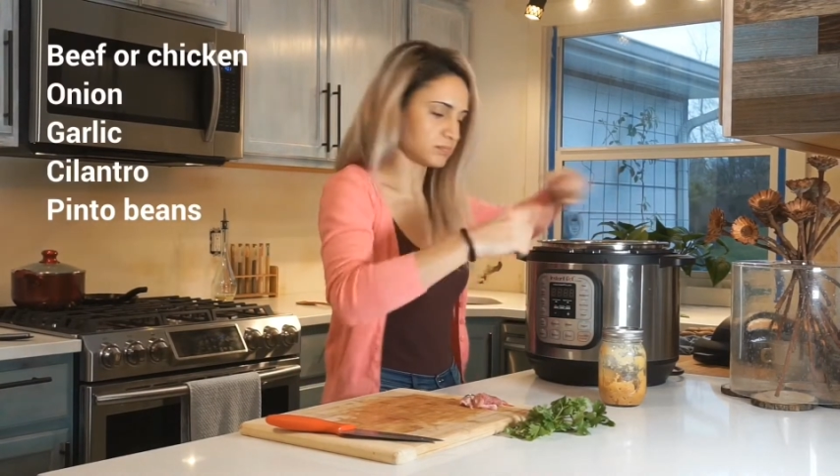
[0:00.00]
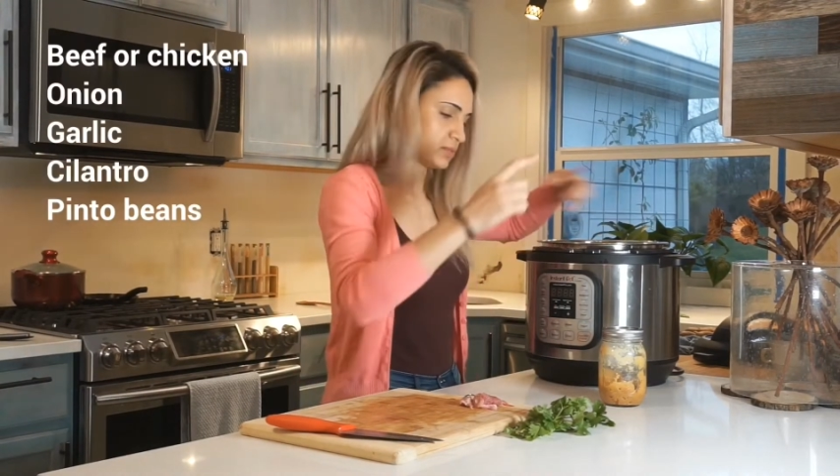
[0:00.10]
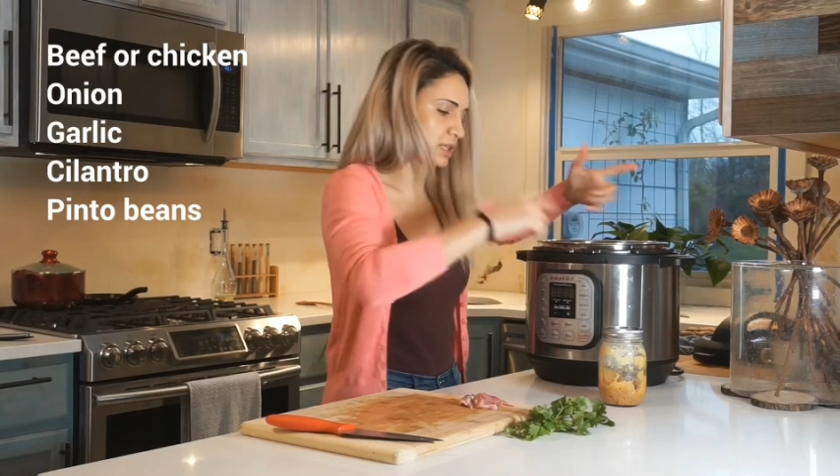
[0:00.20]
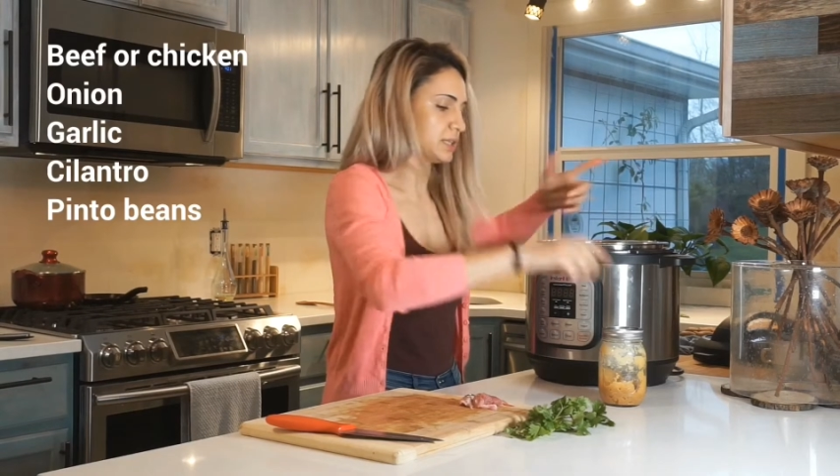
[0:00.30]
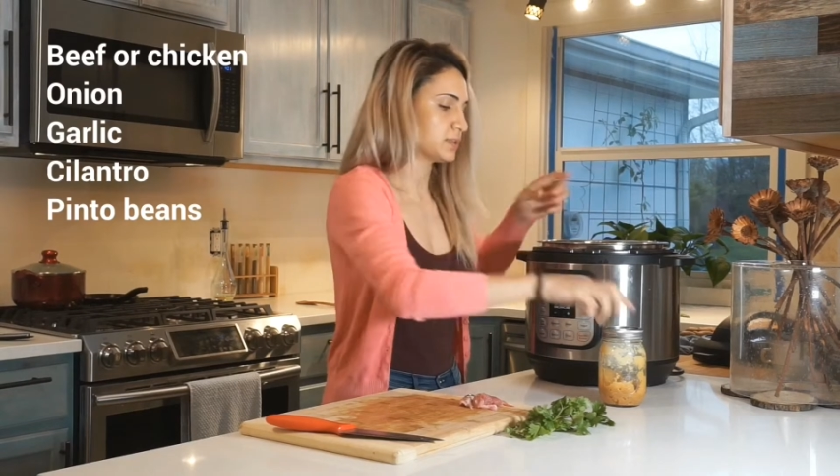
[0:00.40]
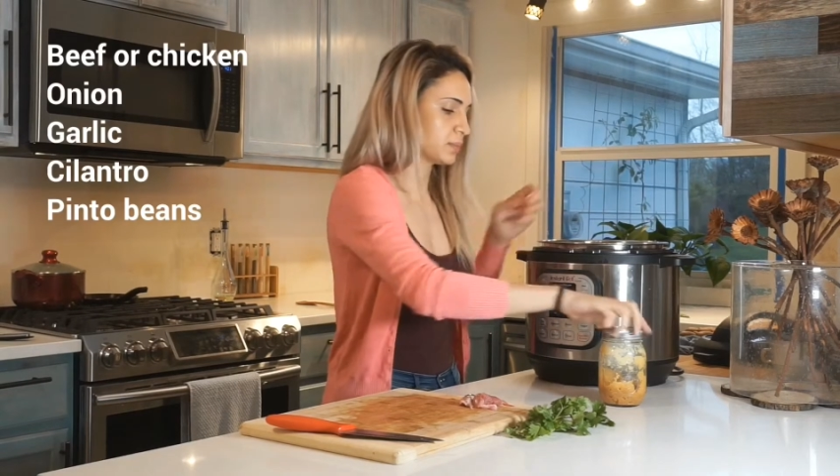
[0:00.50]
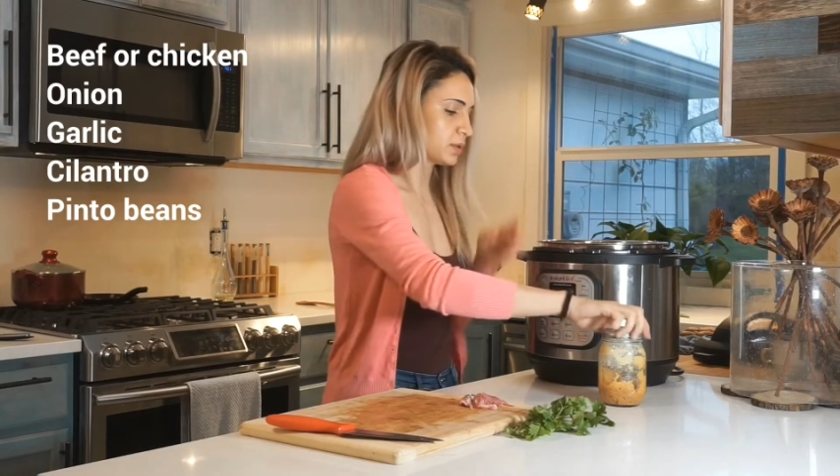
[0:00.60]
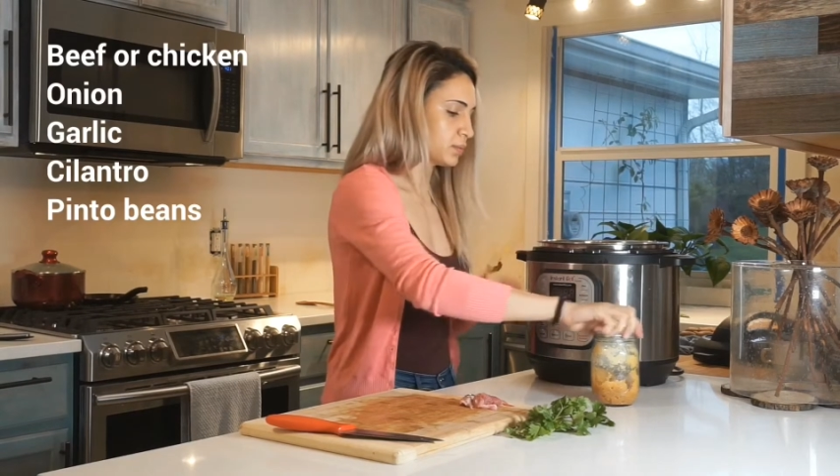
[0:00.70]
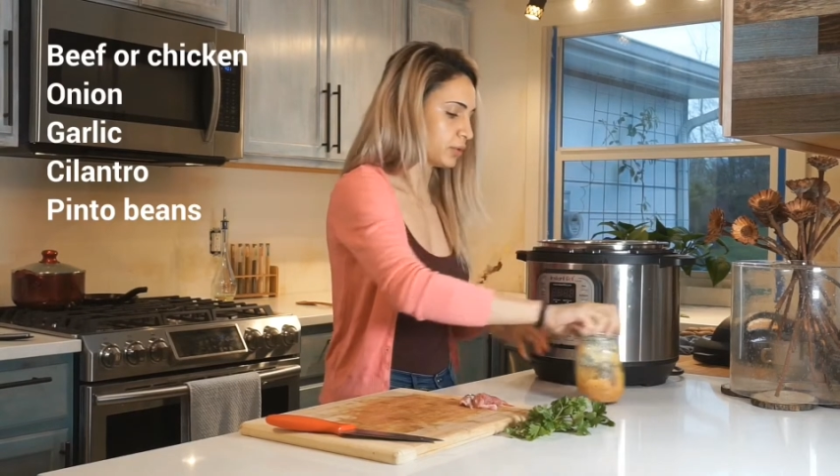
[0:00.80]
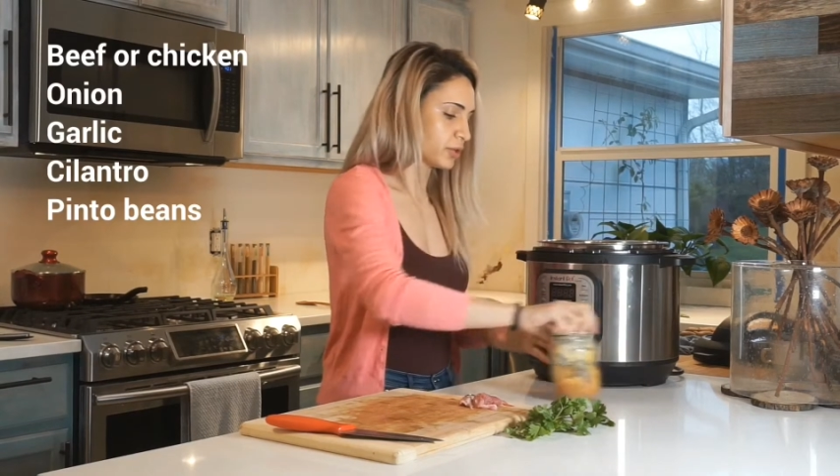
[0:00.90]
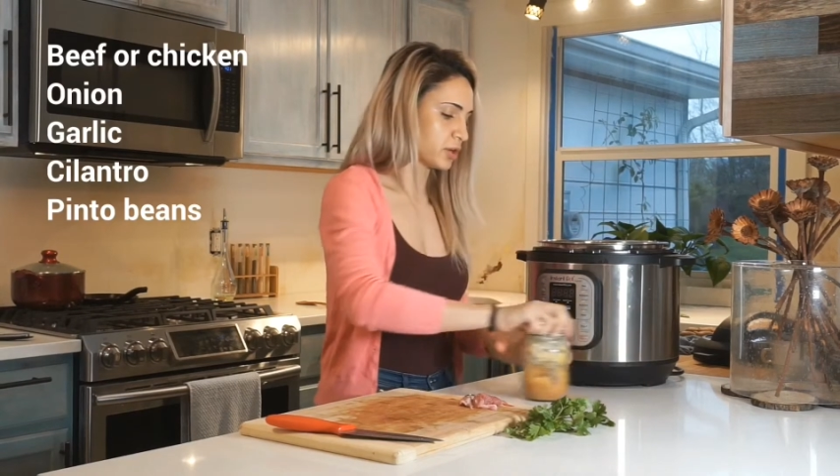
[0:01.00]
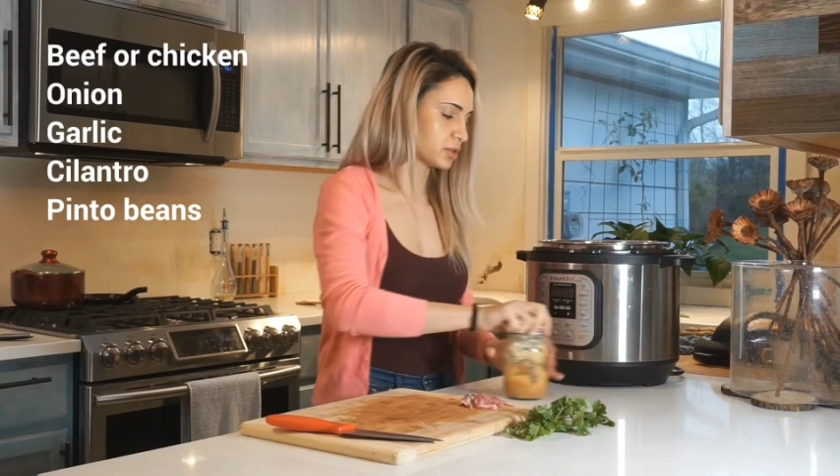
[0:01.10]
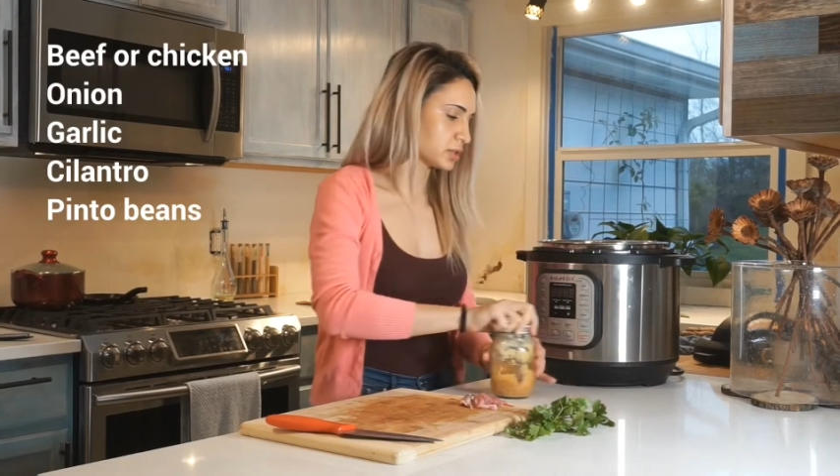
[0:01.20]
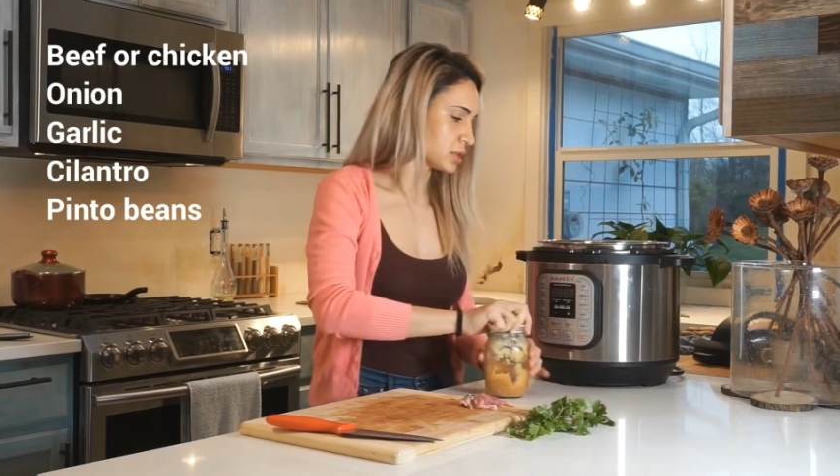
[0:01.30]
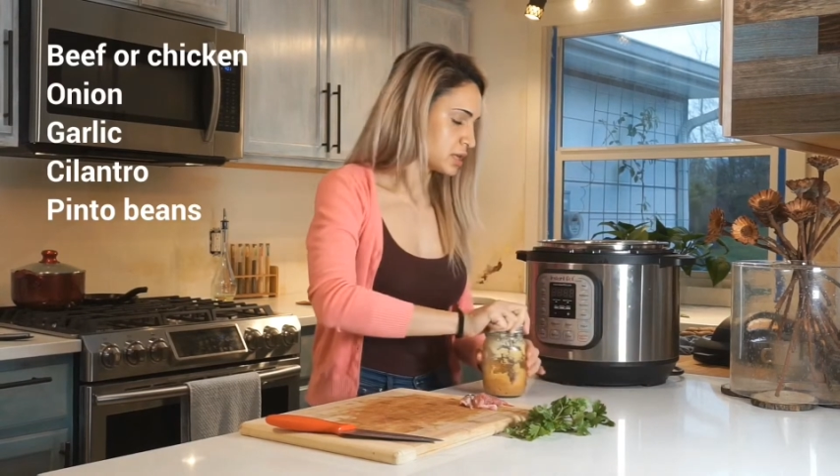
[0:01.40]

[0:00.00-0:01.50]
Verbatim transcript: taste, but it will not.